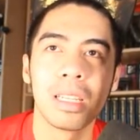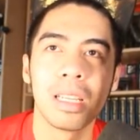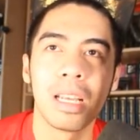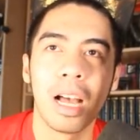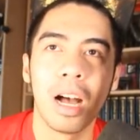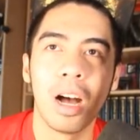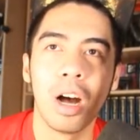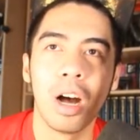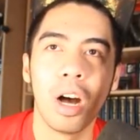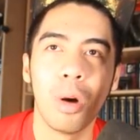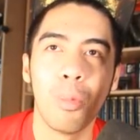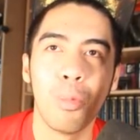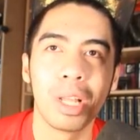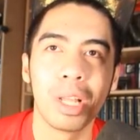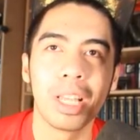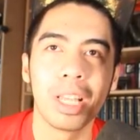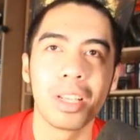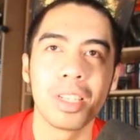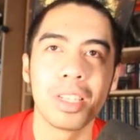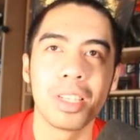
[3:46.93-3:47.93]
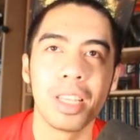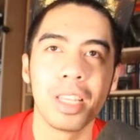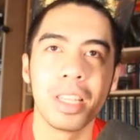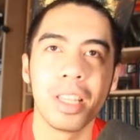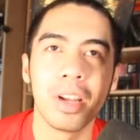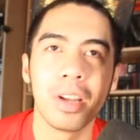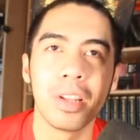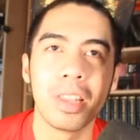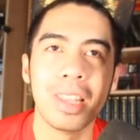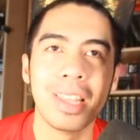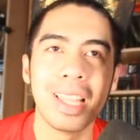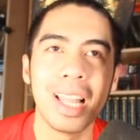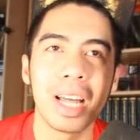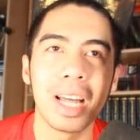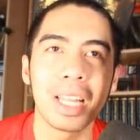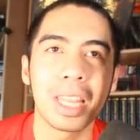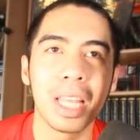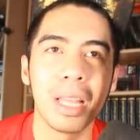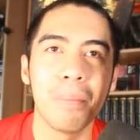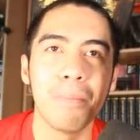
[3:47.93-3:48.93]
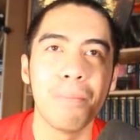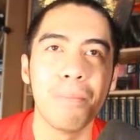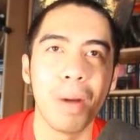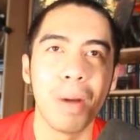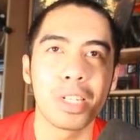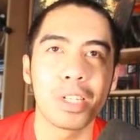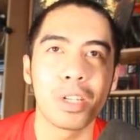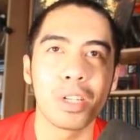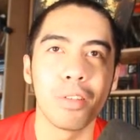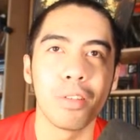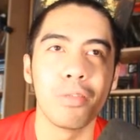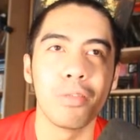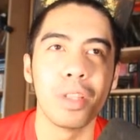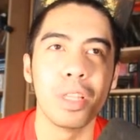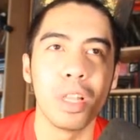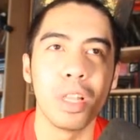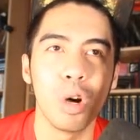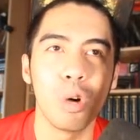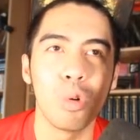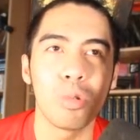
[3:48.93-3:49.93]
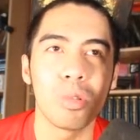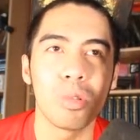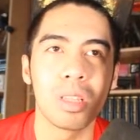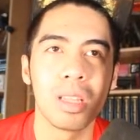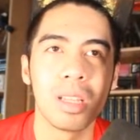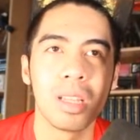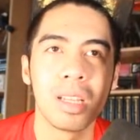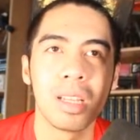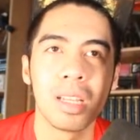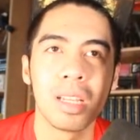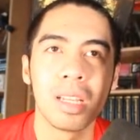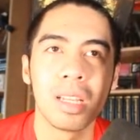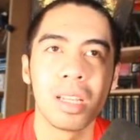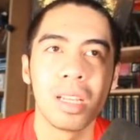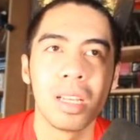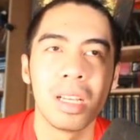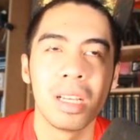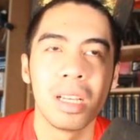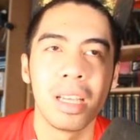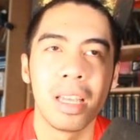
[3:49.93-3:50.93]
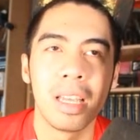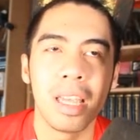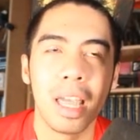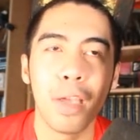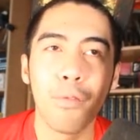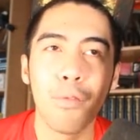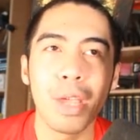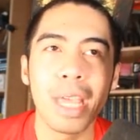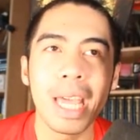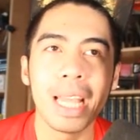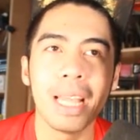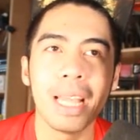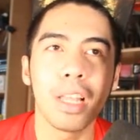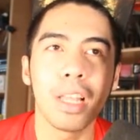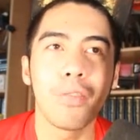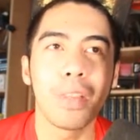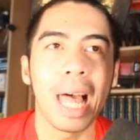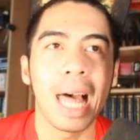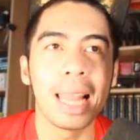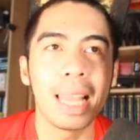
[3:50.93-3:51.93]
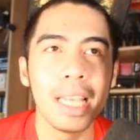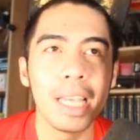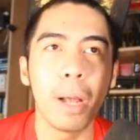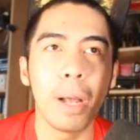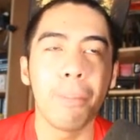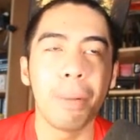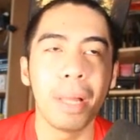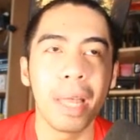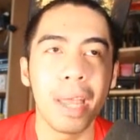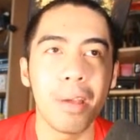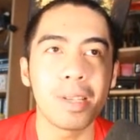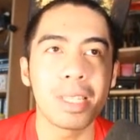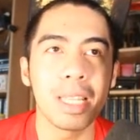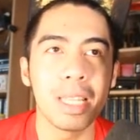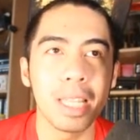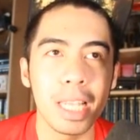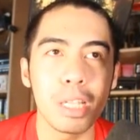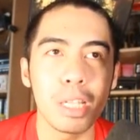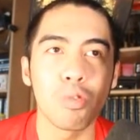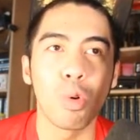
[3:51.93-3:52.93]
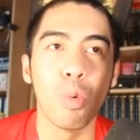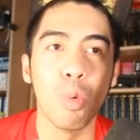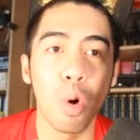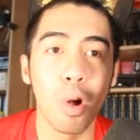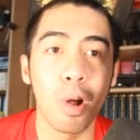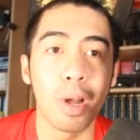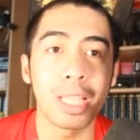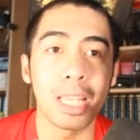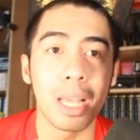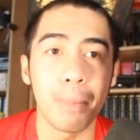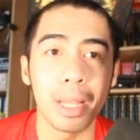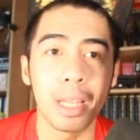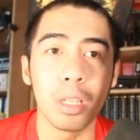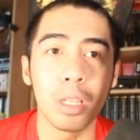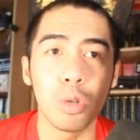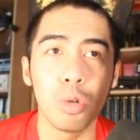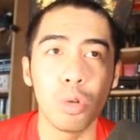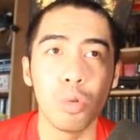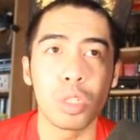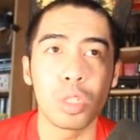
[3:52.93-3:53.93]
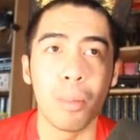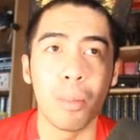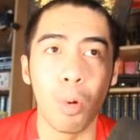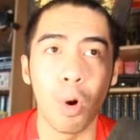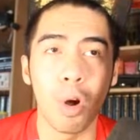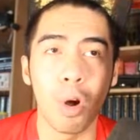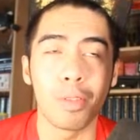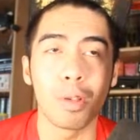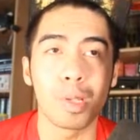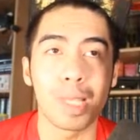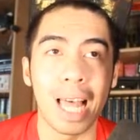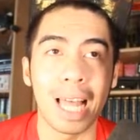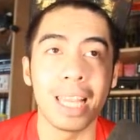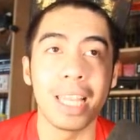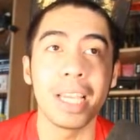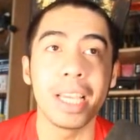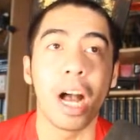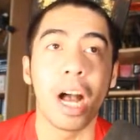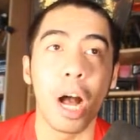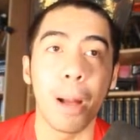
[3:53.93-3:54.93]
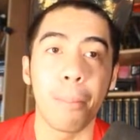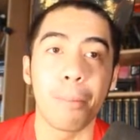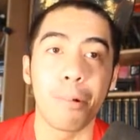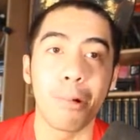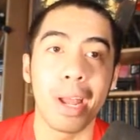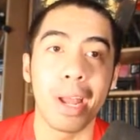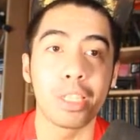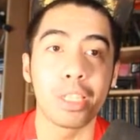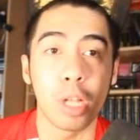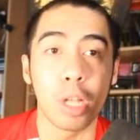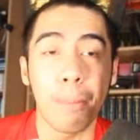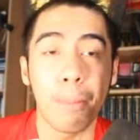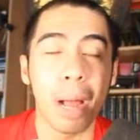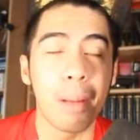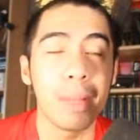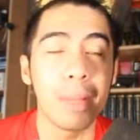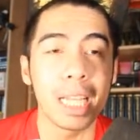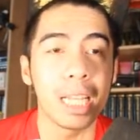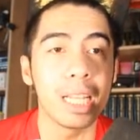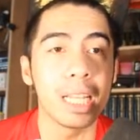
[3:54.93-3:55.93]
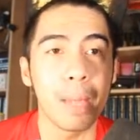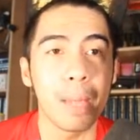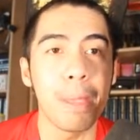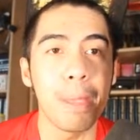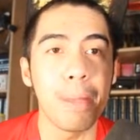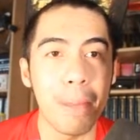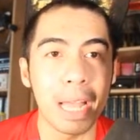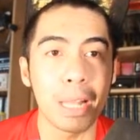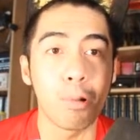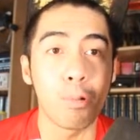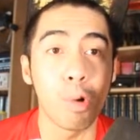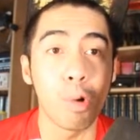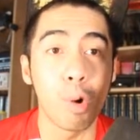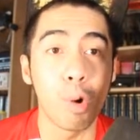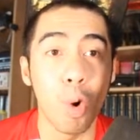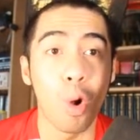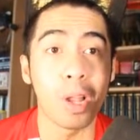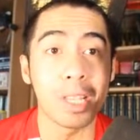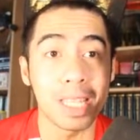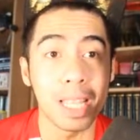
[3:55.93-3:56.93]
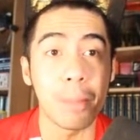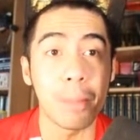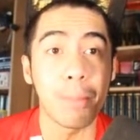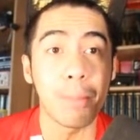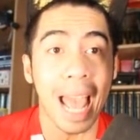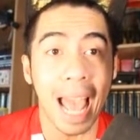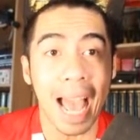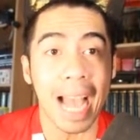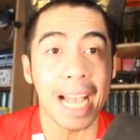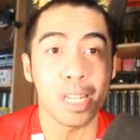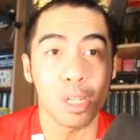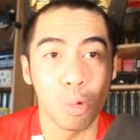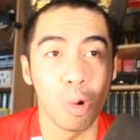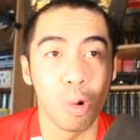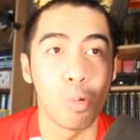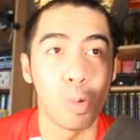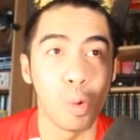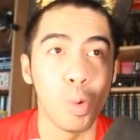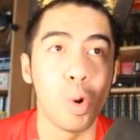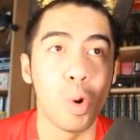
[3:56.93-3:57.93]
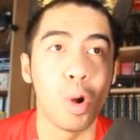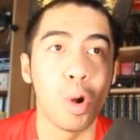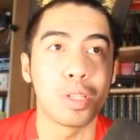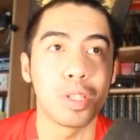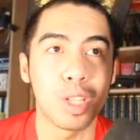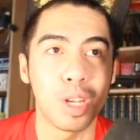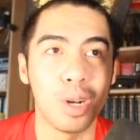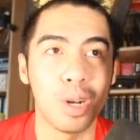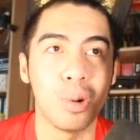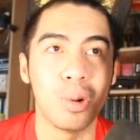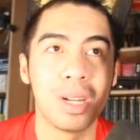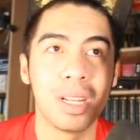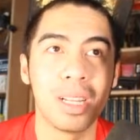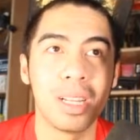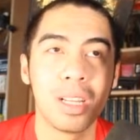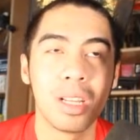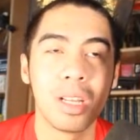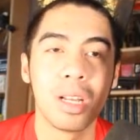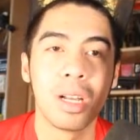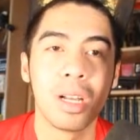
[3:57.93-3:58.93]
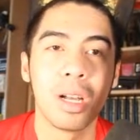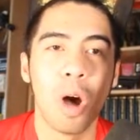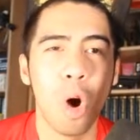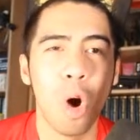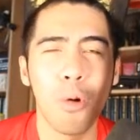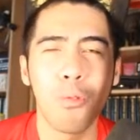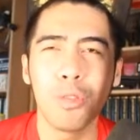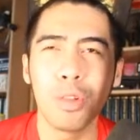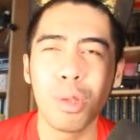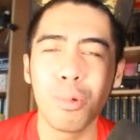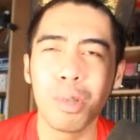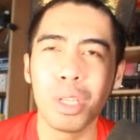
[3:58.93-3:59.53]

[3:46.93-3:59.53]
Um, what else is in there? Nothing much of note. If we get enough La Liga players in these rewards, I'm going to do some more of those La Liga upgrades. They're probably going to give me better rewards than my actual rewards, so hopefully we